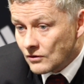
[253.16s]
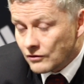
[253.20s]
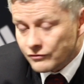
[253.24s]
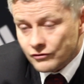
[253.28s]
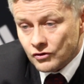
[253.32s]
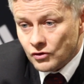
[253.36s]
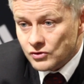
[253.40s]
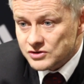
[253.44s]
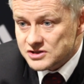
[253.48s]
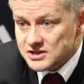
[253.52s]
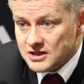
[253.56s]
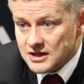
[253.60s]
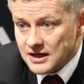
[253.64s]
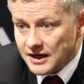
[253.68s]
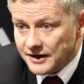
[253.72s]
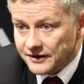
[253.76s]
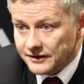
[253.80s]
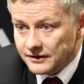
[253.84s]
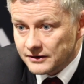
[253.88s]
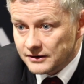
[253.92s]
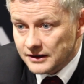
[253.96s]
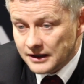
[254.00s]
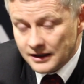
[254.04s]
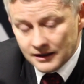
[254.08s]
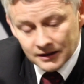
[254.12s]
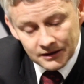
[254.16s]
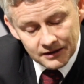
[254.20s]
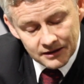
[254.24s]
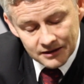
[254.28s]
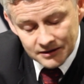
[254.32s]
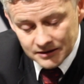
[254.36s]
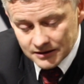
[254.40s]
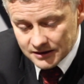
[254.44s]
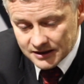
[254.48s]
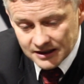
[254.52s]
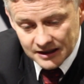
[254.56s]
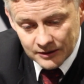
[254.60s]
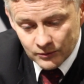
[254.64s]
Of course he can.
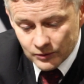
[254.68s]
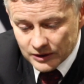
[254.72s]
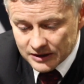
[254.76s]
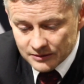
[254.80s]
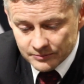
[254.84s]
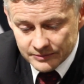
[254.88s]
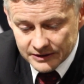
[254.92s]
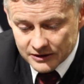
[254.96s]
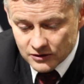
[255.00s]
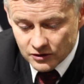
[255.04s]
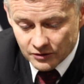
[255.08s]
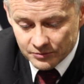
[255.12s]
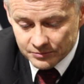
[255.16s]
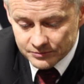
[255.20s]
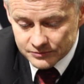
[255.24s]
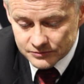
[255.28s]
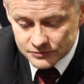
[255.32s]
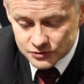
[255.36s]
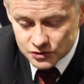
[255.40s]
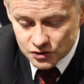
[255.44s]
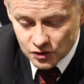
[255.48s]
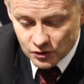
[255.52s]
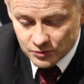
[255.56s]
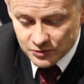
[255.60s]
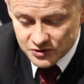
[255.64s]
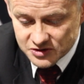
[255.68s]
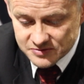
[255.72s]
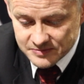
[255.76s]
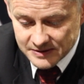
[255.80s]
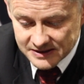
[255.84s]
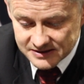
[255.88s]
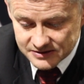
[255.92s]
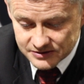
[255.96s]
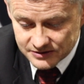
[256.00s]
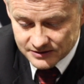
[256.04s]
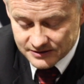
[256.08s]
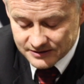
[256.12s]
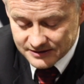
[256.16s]
He will become so much
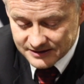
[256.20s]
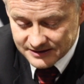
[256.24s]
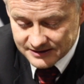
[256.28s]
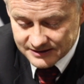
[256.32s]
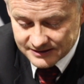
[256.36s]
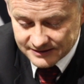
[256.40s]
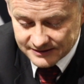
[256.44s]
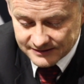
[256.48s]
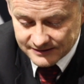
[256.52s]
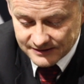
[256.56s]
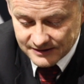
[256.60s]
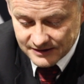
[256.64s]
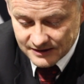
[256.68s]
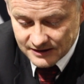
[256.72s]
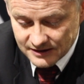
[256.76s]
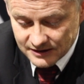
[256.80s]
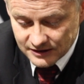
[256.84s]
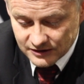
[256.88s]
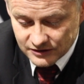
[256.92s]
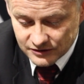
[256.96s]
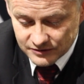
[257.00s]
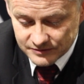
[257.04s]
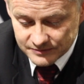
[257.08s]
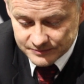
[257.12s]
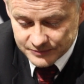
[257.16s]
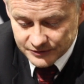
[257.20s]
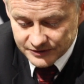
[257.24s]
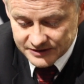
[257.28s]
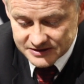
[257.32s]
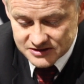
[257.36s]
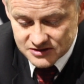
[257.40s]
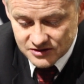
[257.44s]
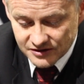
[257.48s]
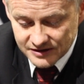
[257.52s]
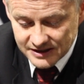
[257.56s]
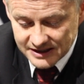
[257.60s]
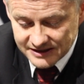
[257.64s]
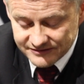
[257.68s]
better. But
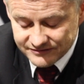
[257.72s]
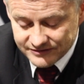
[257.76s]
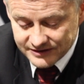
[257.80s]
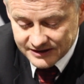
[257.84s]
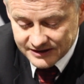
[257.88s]
he's got he's got